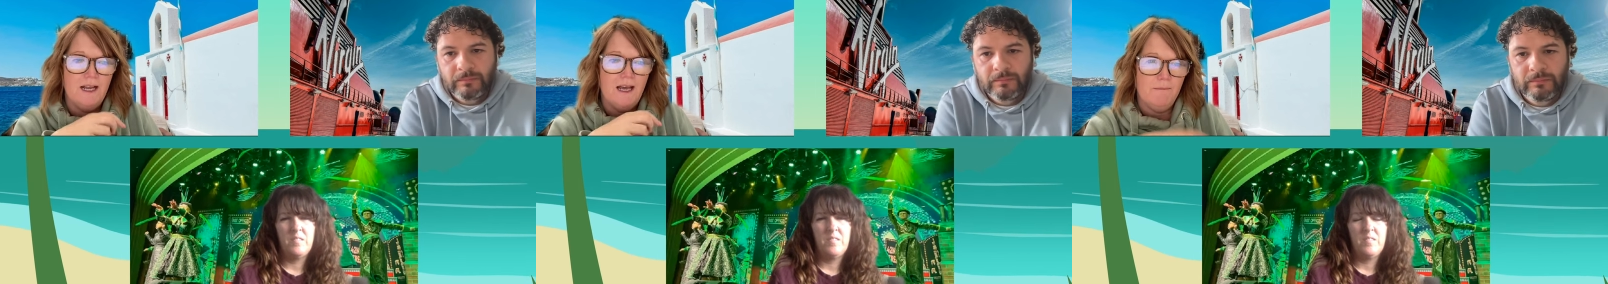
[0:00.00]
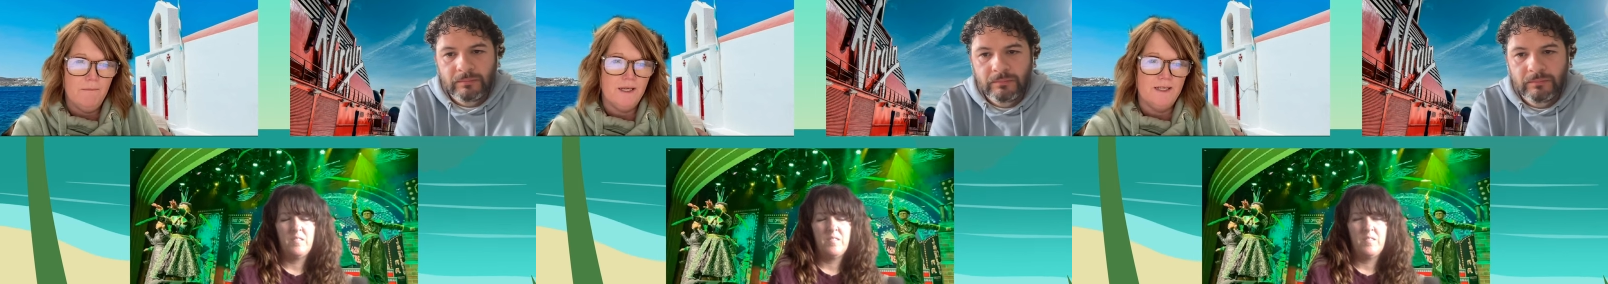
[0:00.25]

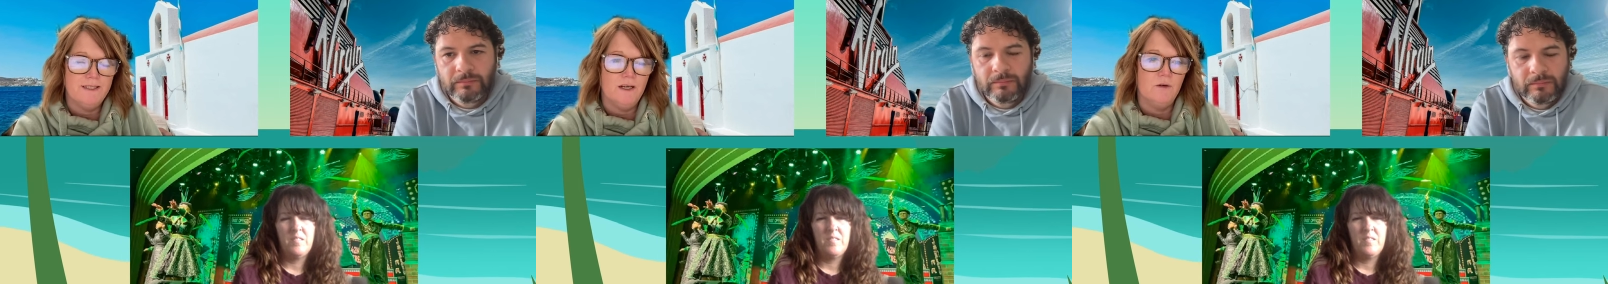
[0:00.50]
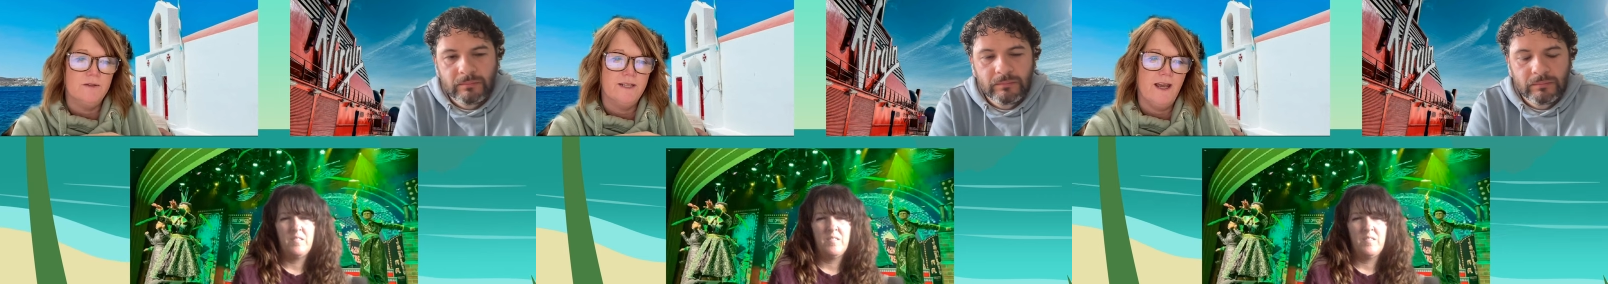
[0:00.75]
Speaker 1: in a
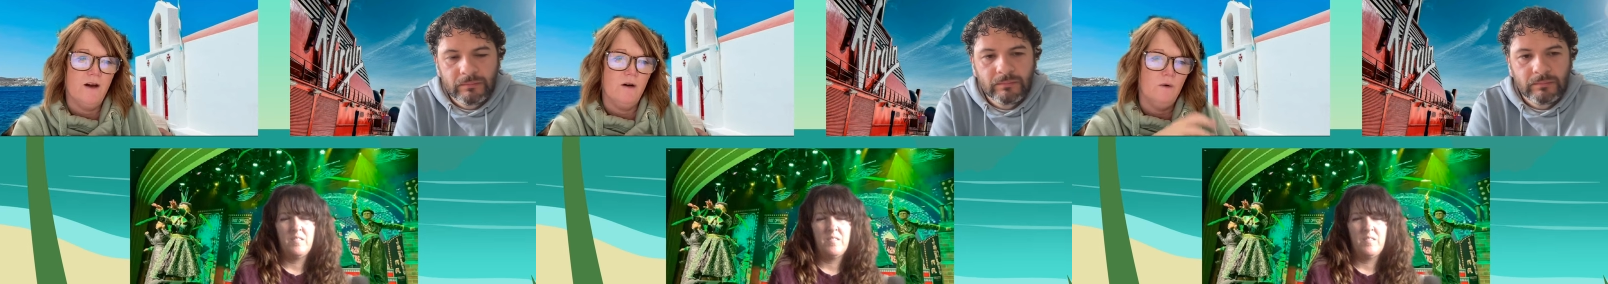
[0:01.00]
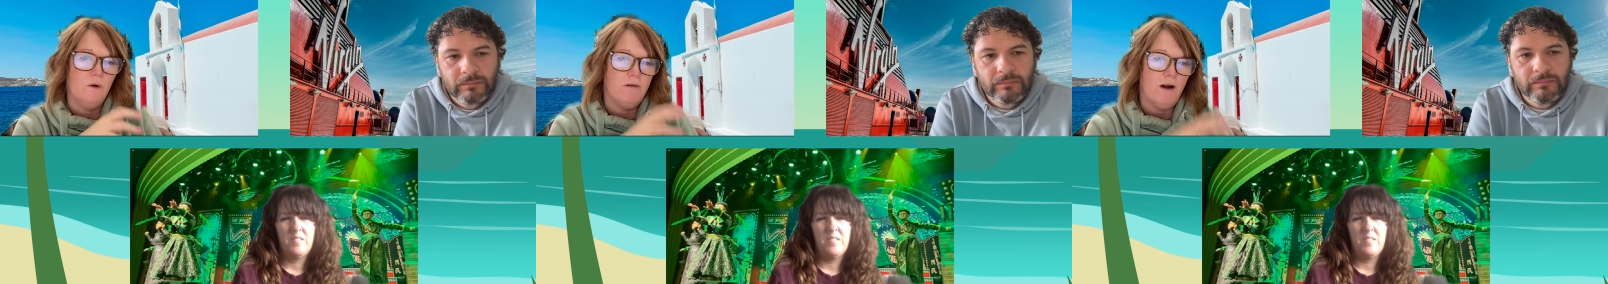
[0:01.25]
land-based
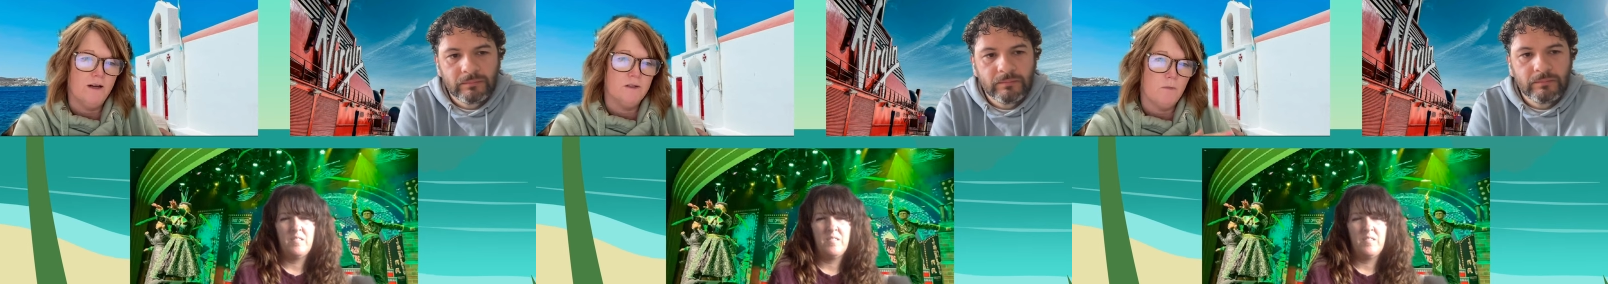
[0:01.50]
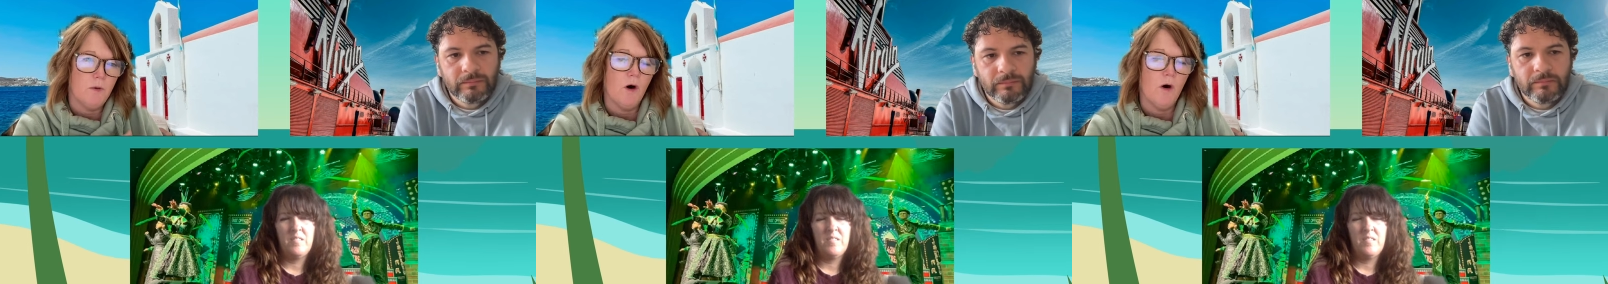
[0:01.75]
hotel
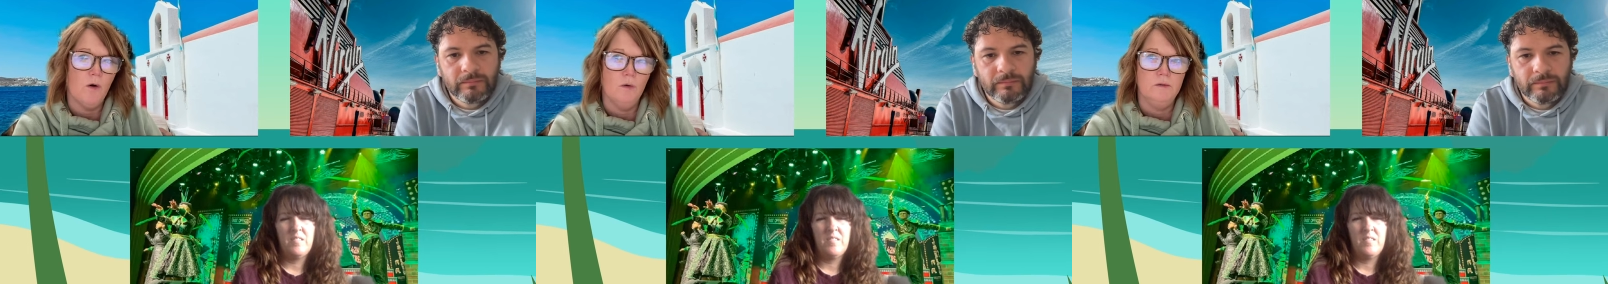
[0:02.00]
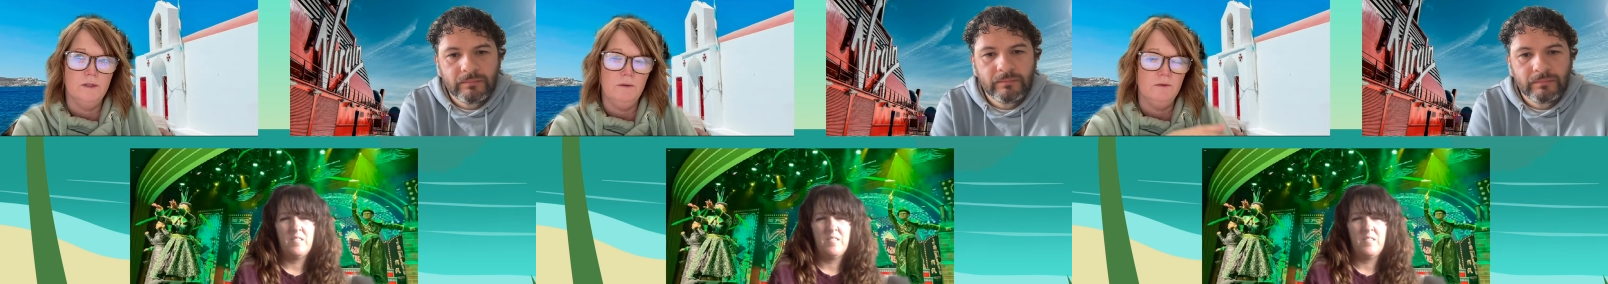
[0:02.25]
around a
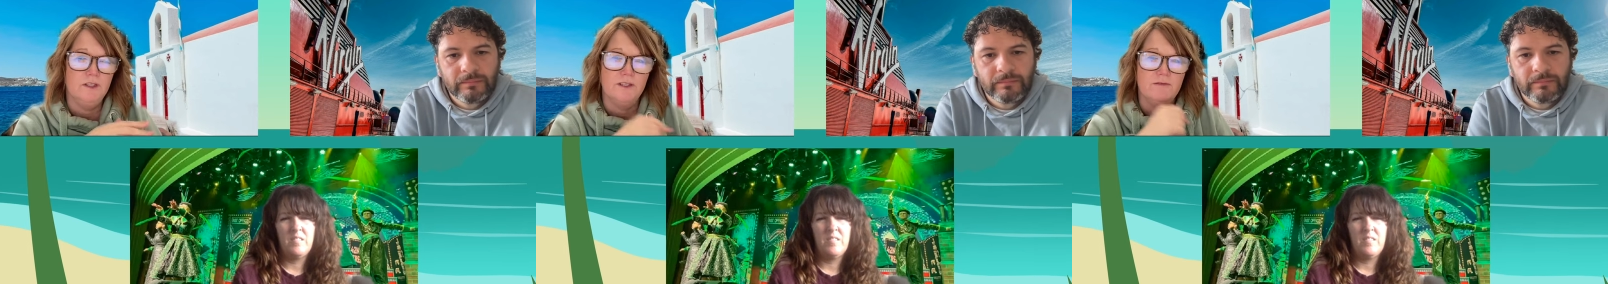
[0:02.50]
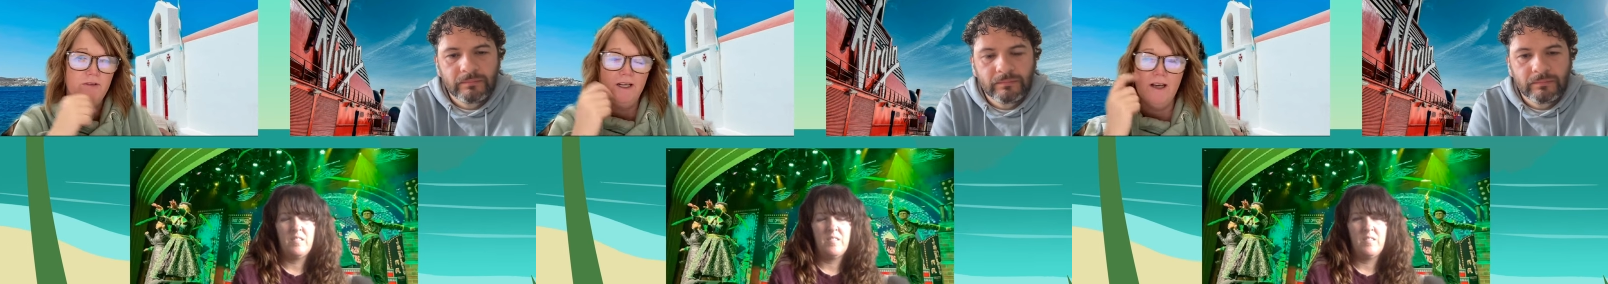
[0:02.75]
pool.
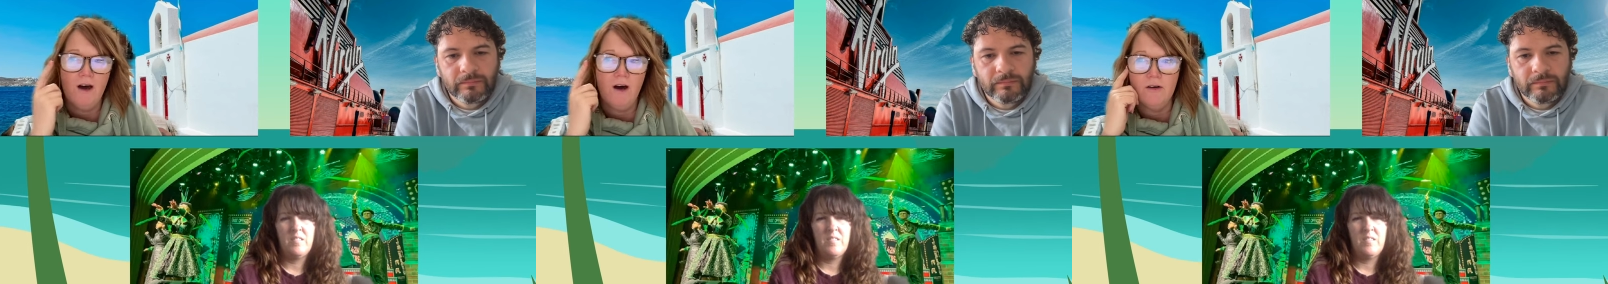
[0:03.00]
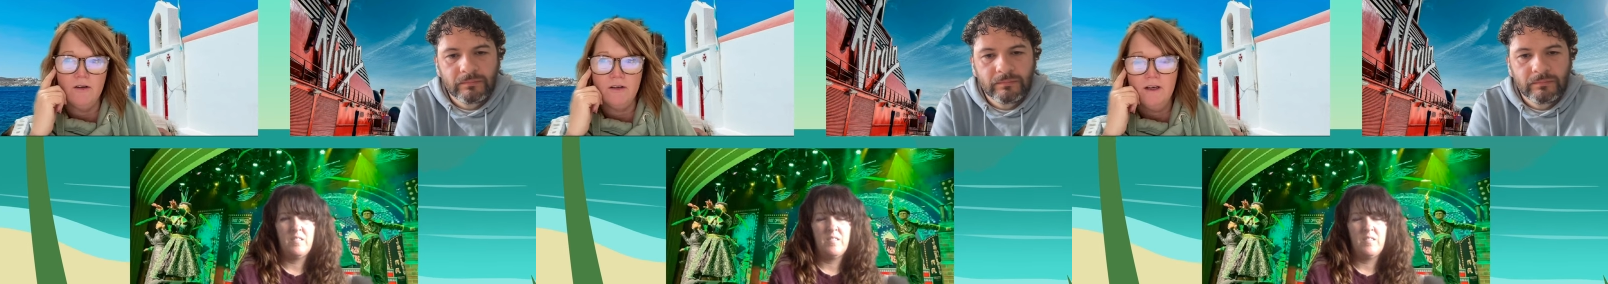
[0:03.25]
It was just
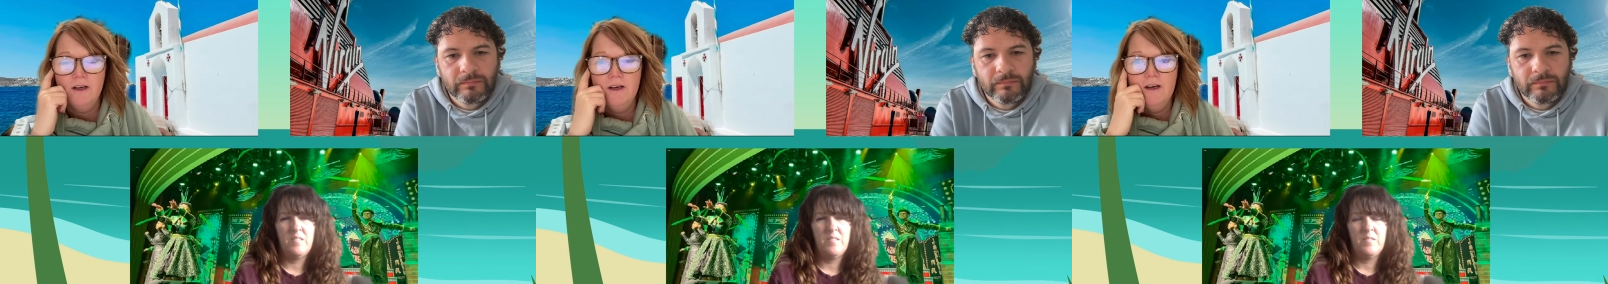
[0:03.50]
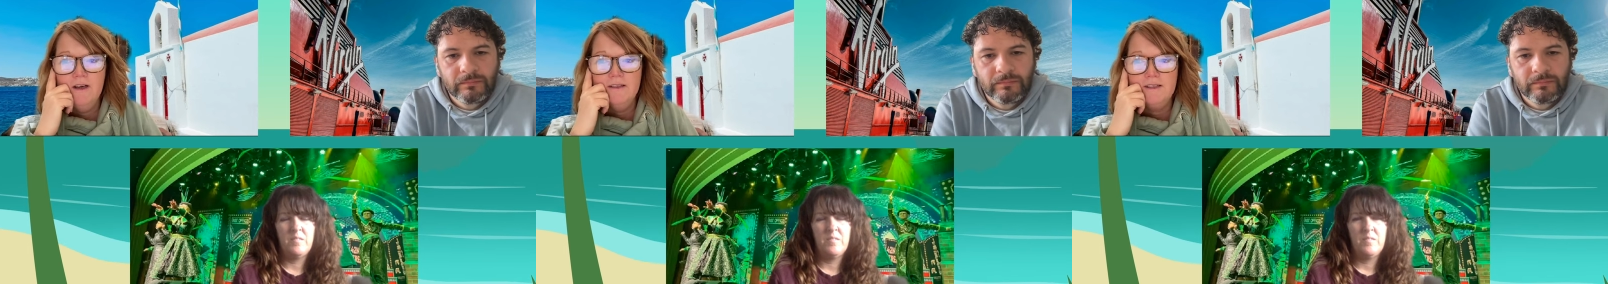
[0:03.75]
really hard.